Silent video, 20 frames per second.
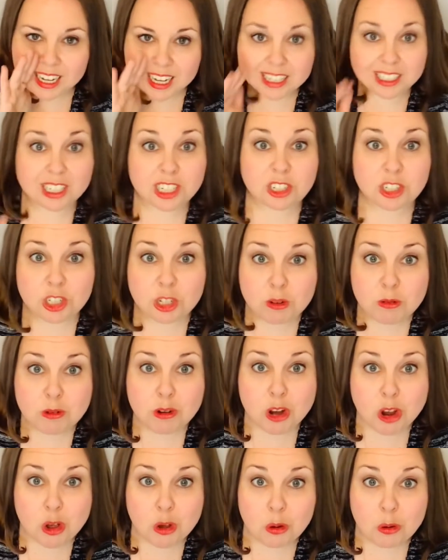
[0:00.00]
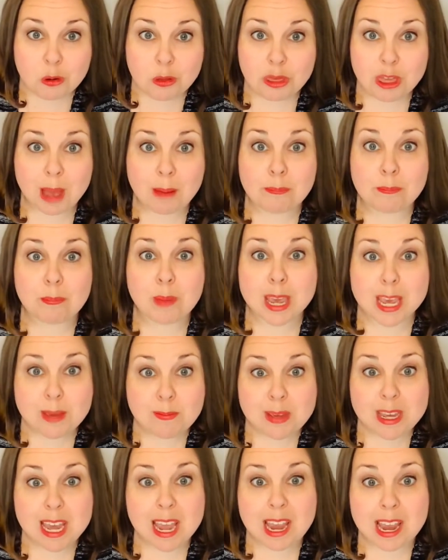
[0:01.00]
Did you know that
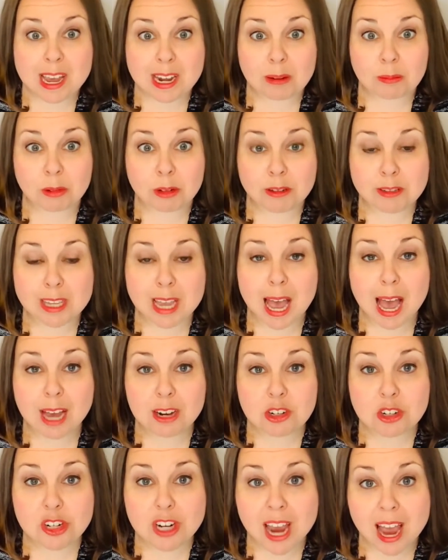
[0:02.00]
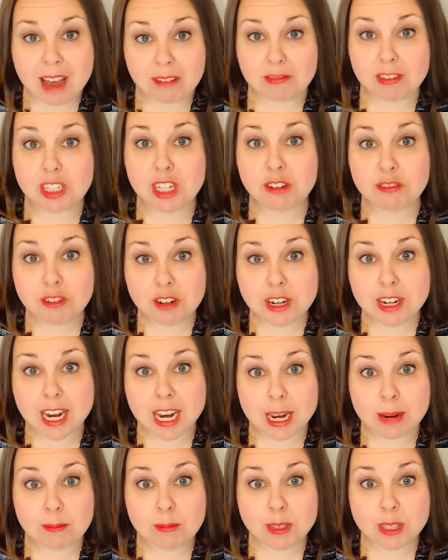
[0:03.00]
baby animals actually have different
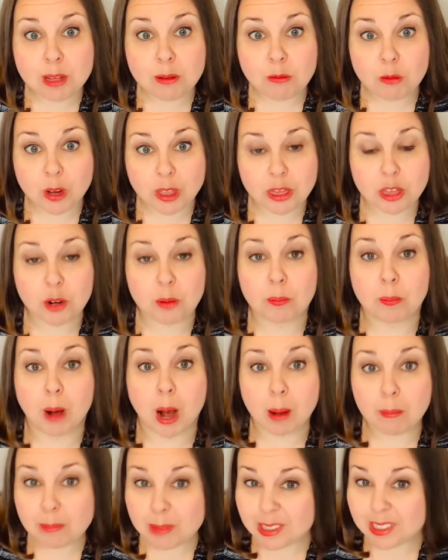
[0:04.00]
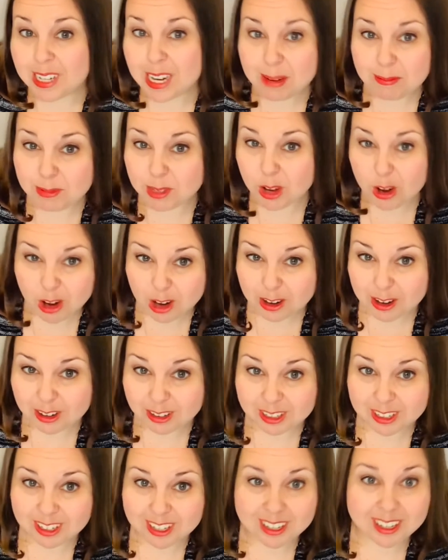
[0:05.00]
names than what their mom's names are?
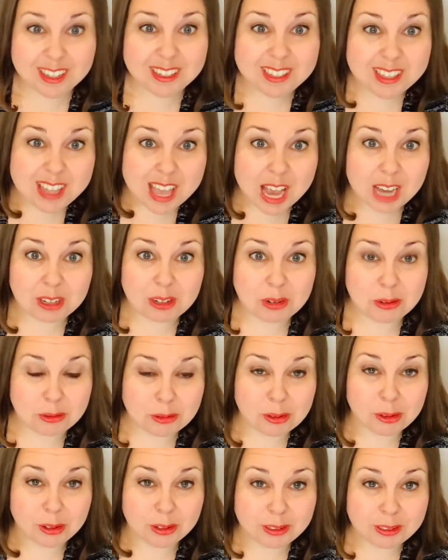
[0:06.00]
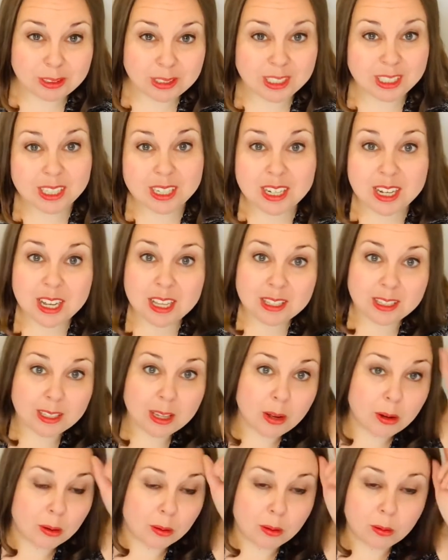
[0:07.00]
Isn't that cool?
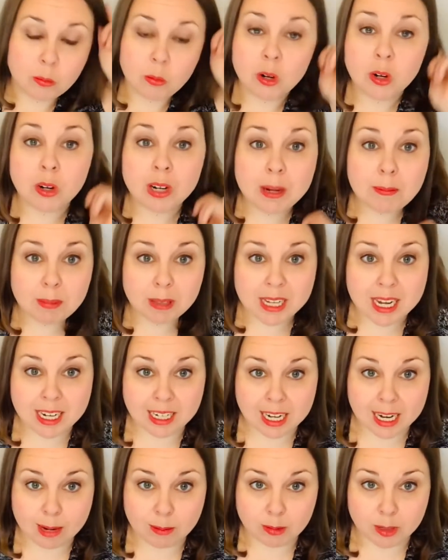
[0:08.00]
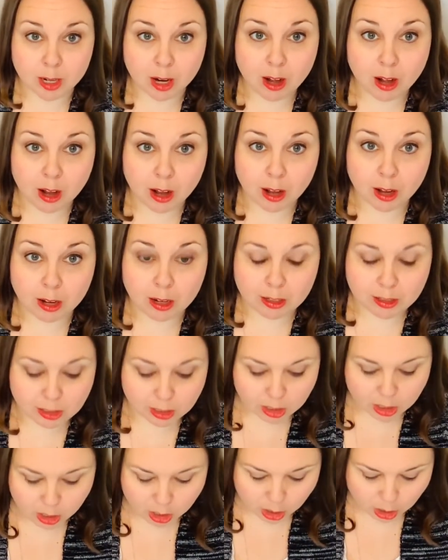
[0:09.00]
So, we're going to play a game
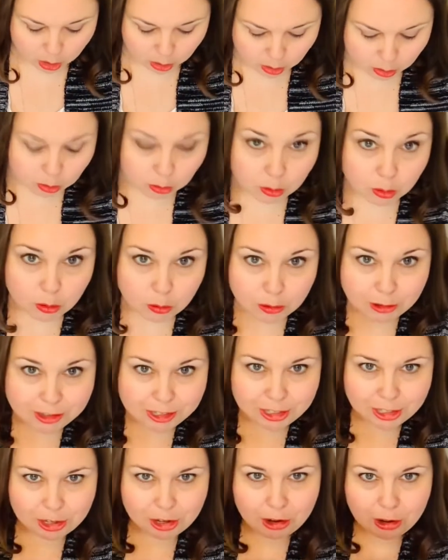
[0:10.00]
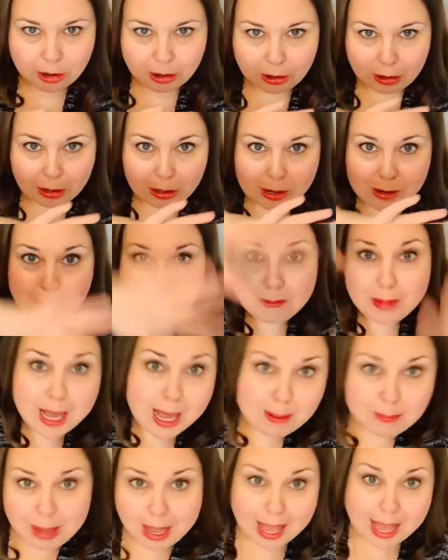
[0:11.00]
called Who's Your
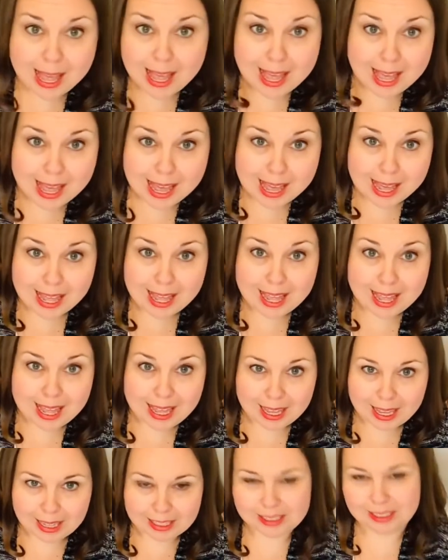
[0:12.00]
Mama?